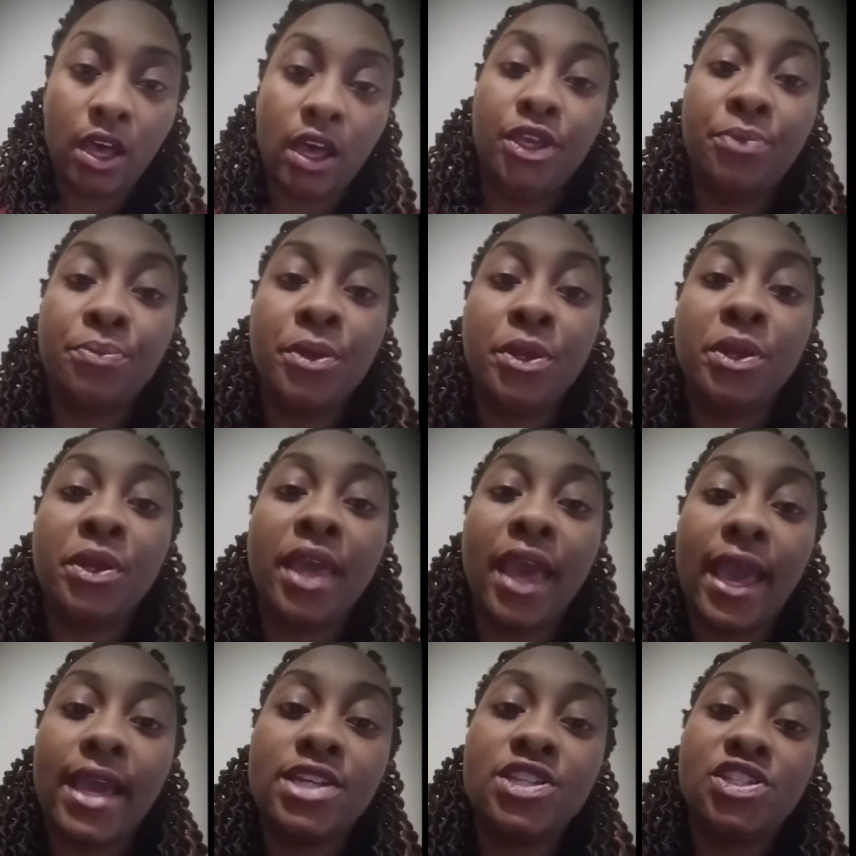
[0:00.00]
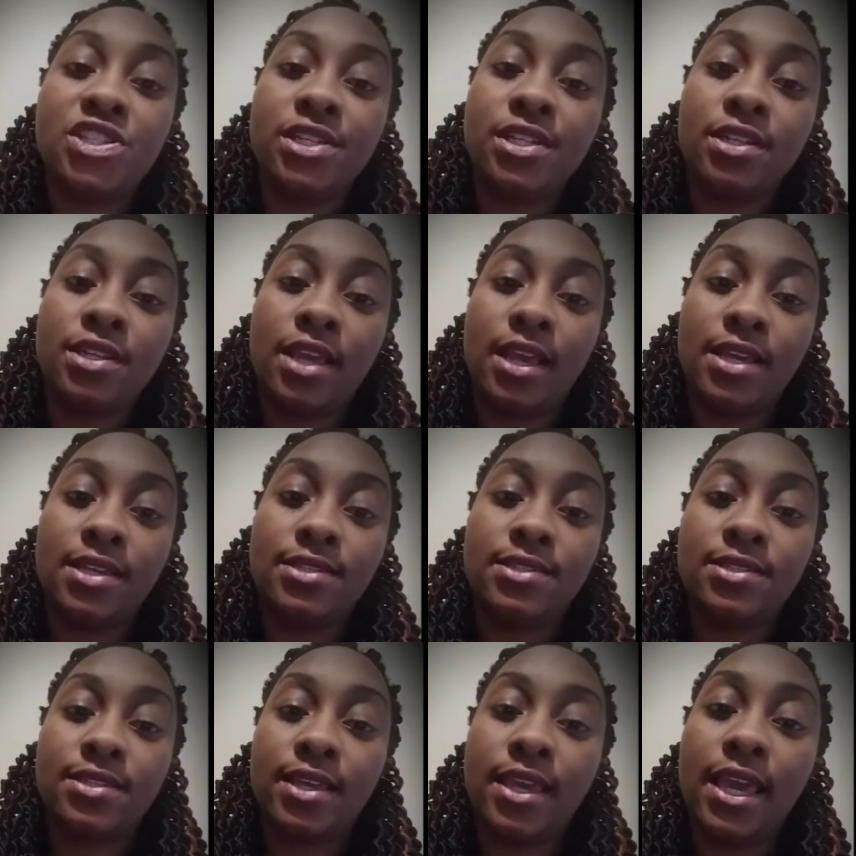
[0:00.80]
Communication
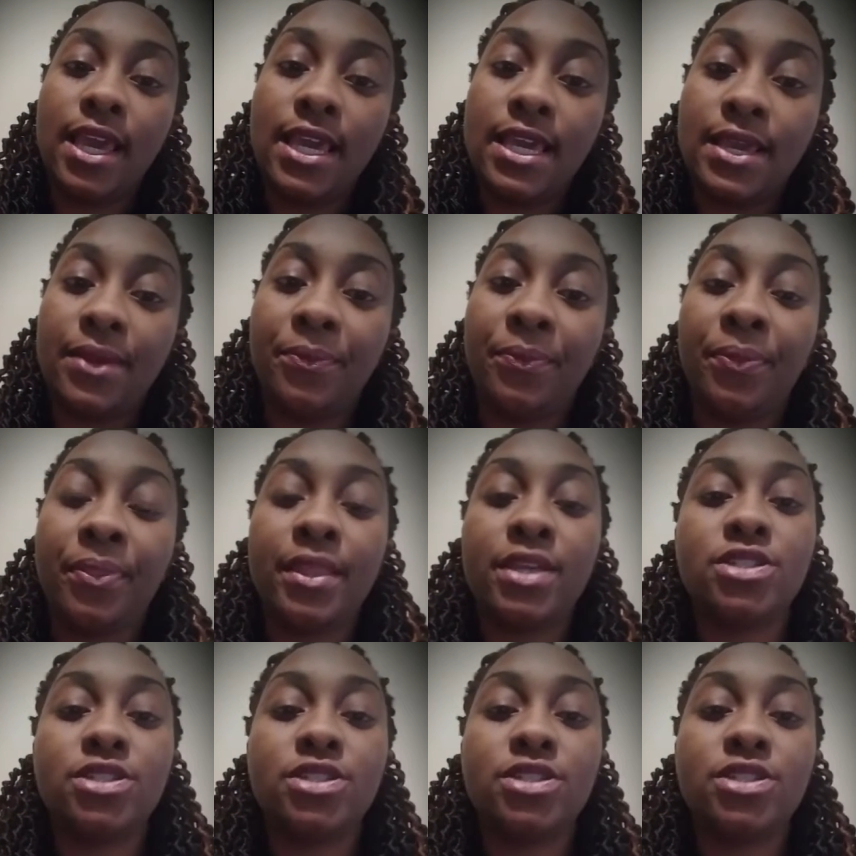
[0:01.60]
is key.